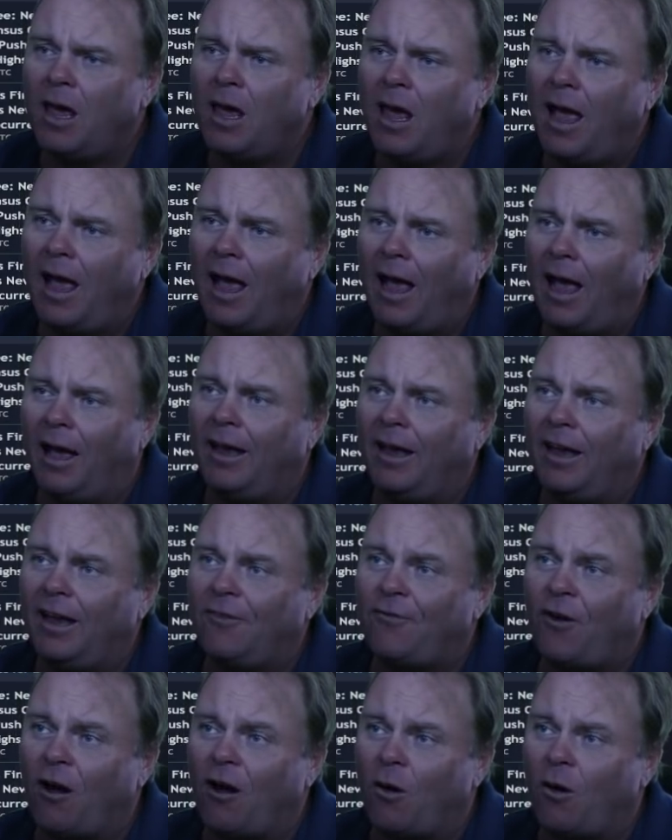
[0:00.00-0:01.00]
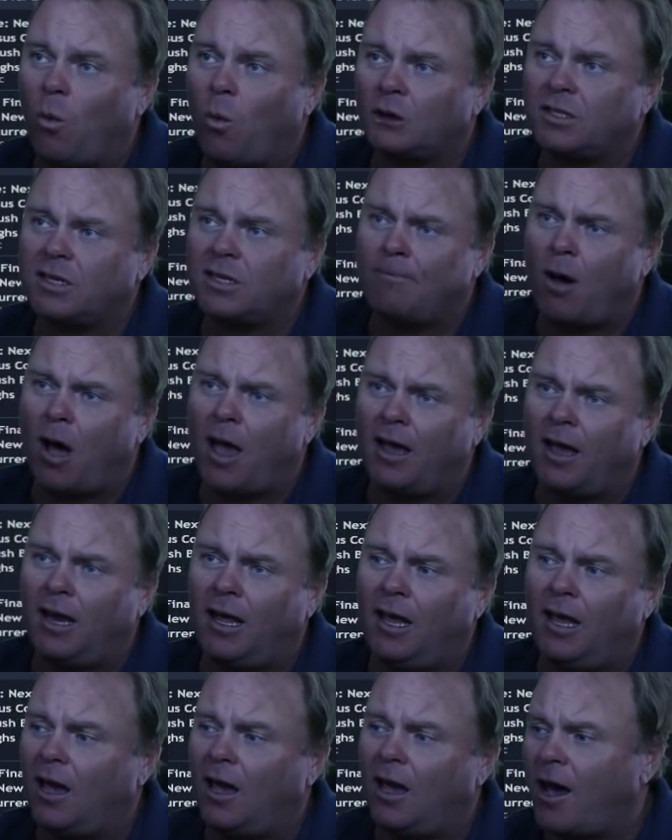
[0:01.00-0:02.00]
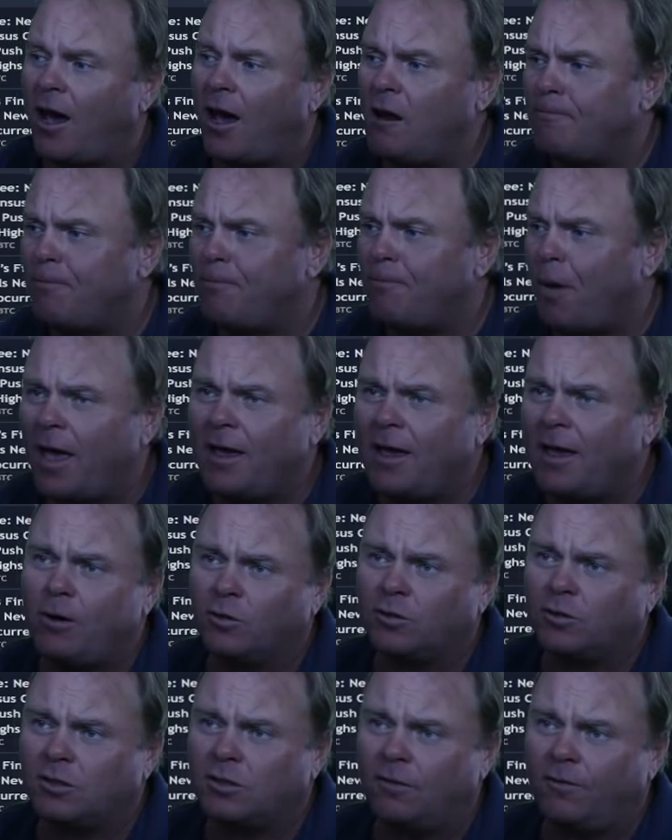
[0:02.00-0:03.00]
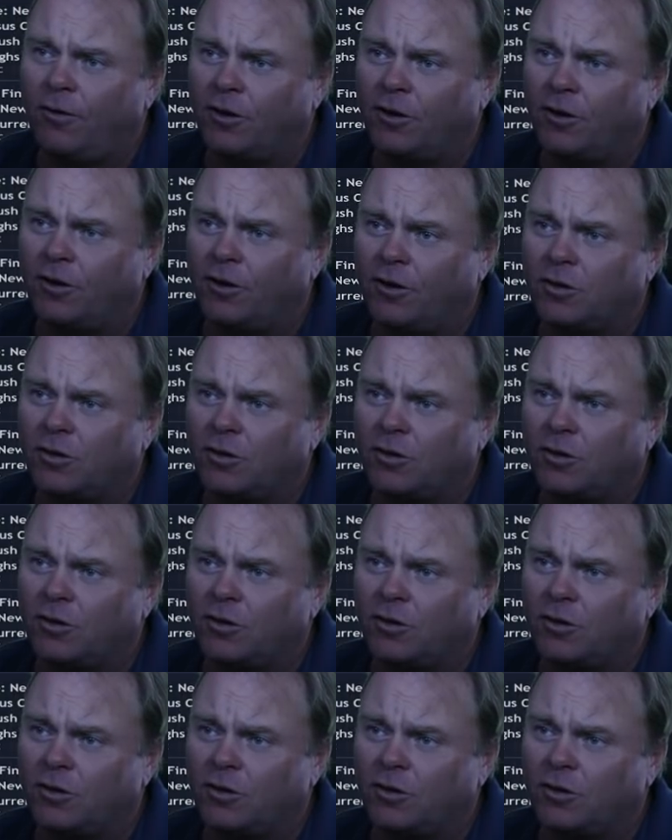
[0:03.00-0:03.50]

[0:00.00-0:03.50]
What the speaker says: and if I was going to buy it here, I don't buy impulsive first waves.